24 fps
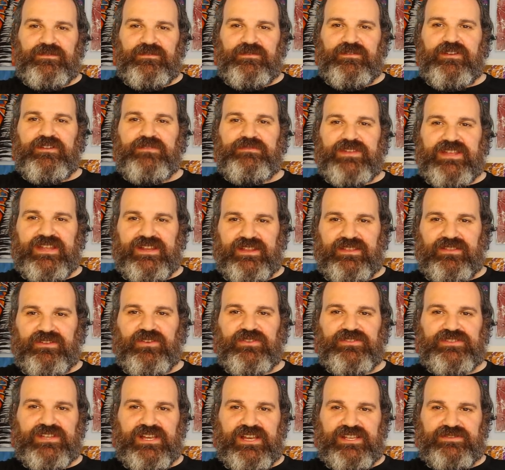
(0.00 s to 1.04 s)
very beginning,
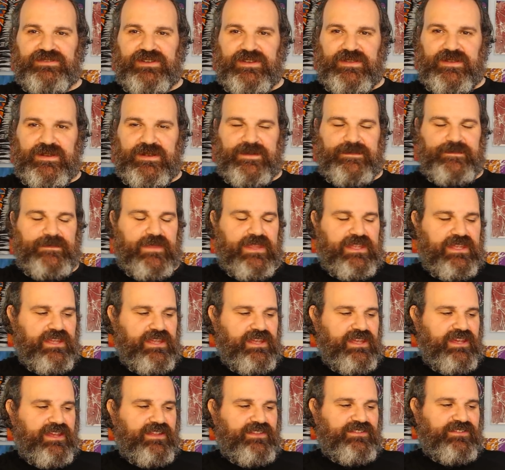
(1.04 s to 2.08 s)
those guys right there.
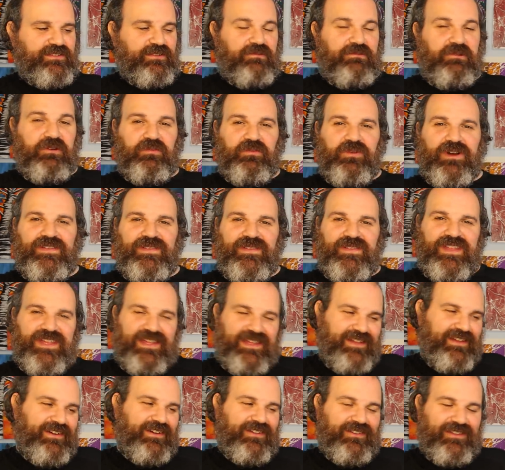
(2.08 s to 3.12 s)
And so, well, what the
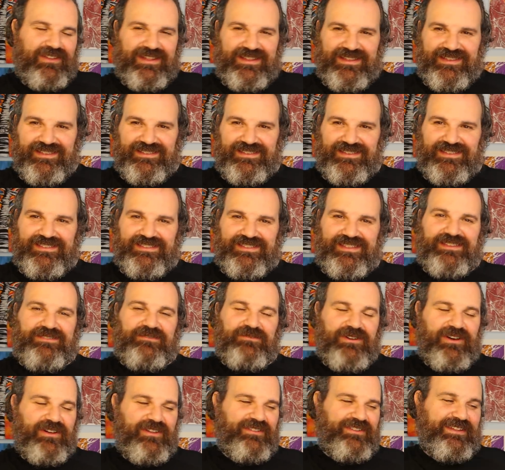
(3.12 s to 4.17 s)
hell is this thing?
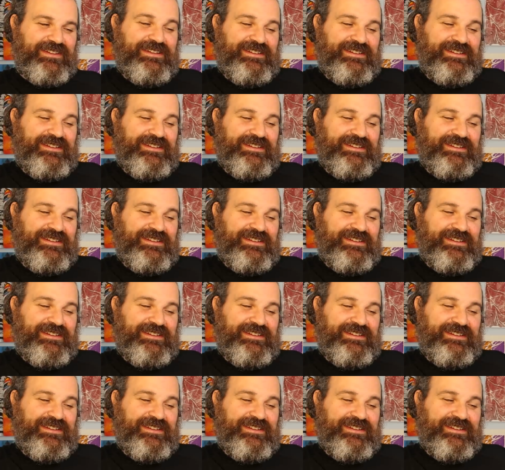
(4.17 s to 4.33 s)
Well,